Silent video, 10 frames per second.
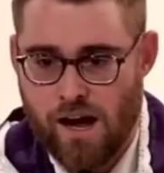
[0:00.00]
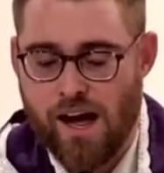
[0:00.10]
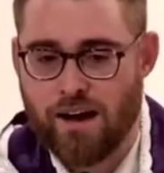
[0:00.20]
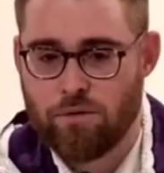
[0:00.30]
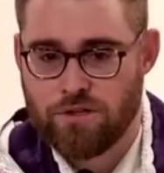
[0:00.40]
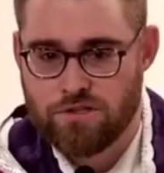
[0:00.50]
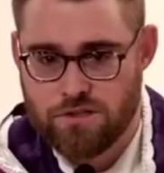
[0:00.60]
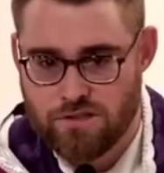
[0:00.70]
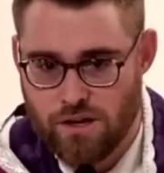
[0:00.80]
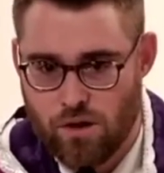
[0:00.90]
I was
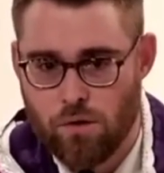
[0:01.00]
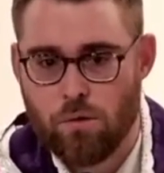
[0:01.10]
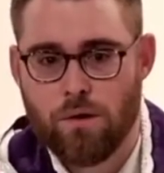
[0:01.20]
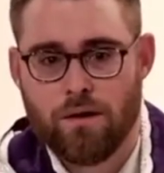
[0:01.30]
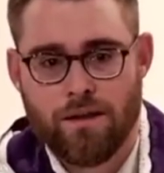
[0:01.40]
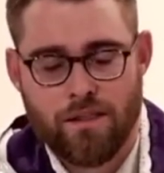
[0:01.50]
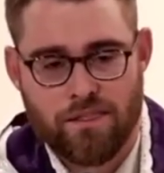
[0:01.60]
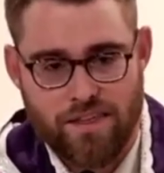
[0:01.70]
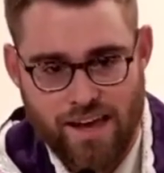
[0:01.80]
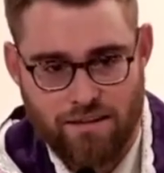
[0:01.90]
so
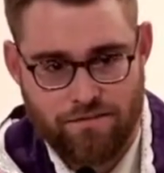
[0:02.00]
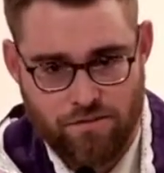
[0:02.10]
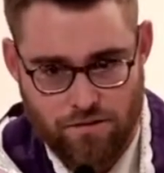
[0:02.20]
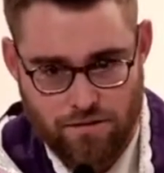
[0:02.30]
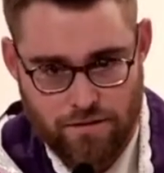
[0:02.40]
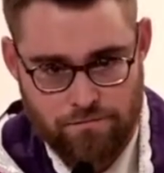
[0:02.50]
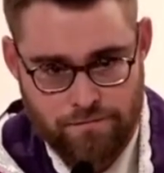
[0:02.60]
thankful